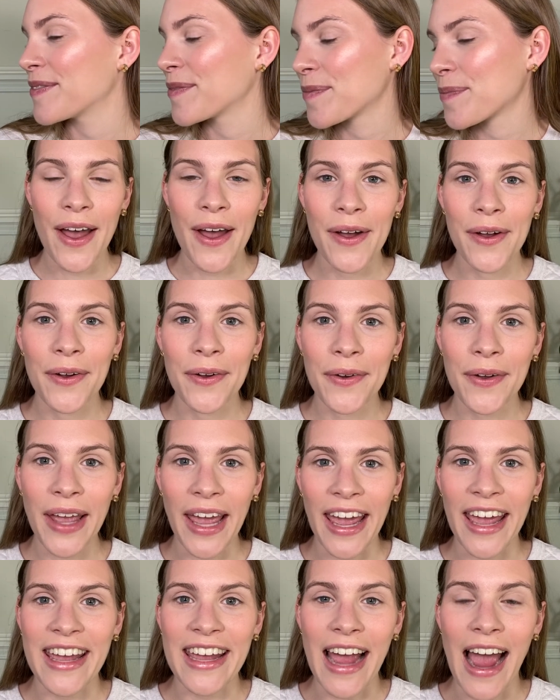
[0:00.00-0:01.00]

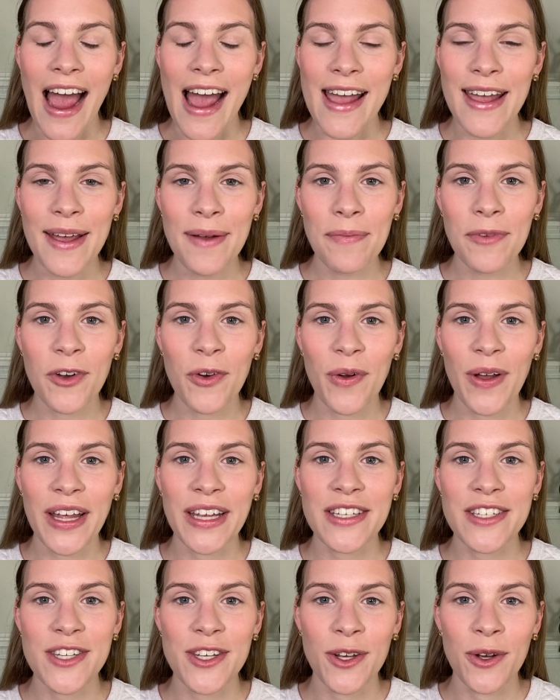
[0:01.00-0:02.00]
Okay, I am going
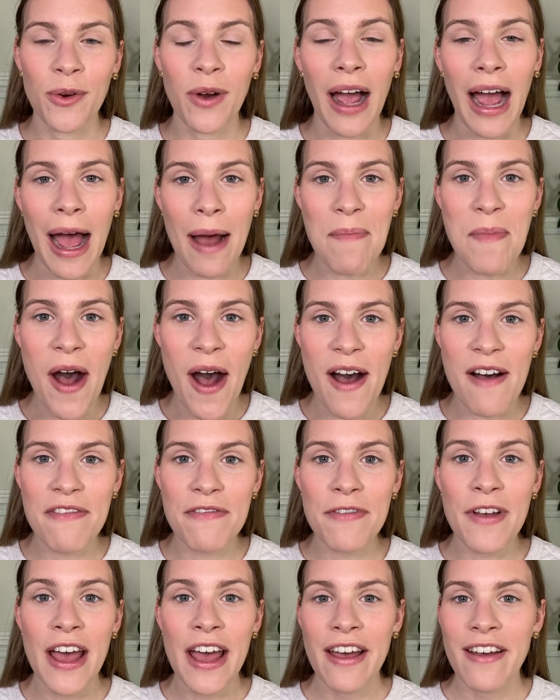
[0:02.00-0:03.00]
to hop off,
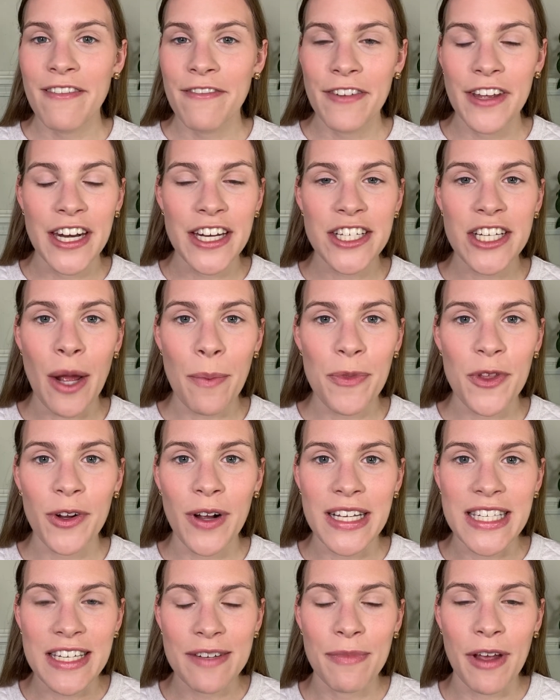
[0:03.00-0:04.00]
finish up the
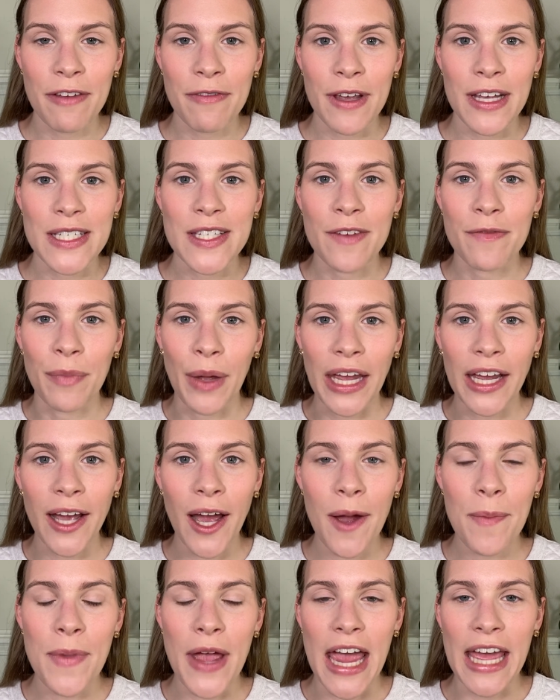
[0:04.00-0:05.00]
rest of my face of
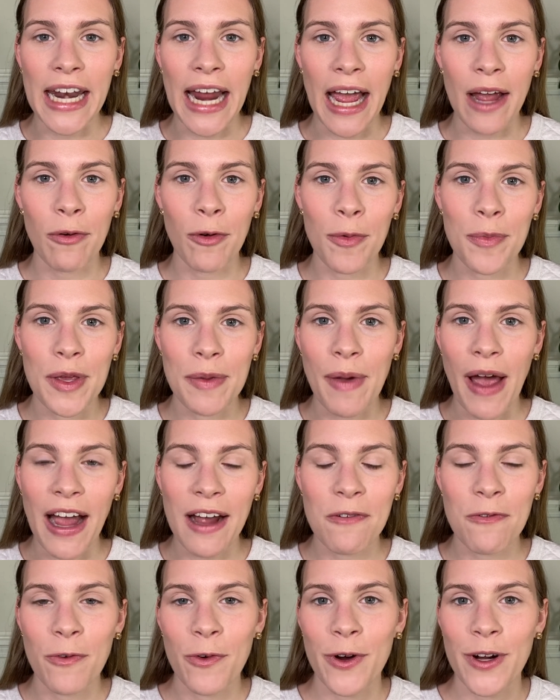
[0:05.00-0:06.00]
makeup, and I will be back
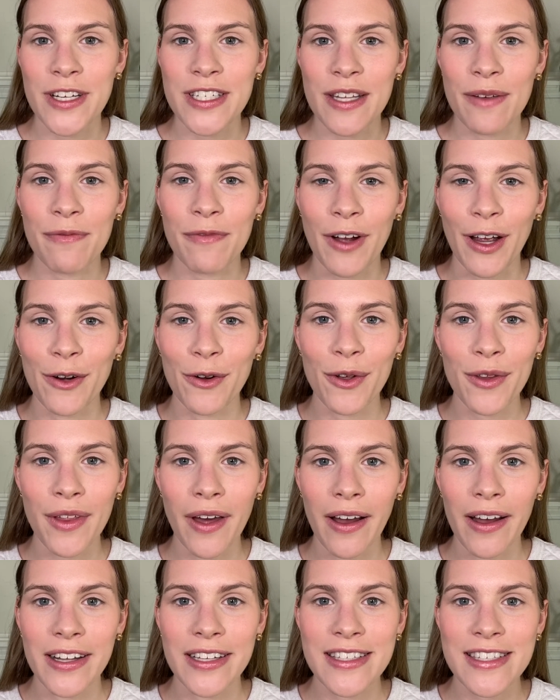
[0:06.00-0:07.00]
for some final
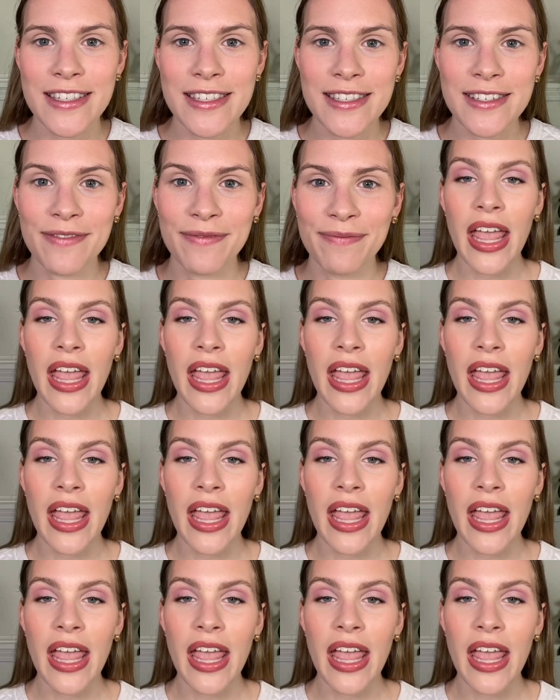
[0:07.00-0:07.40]
thoughts.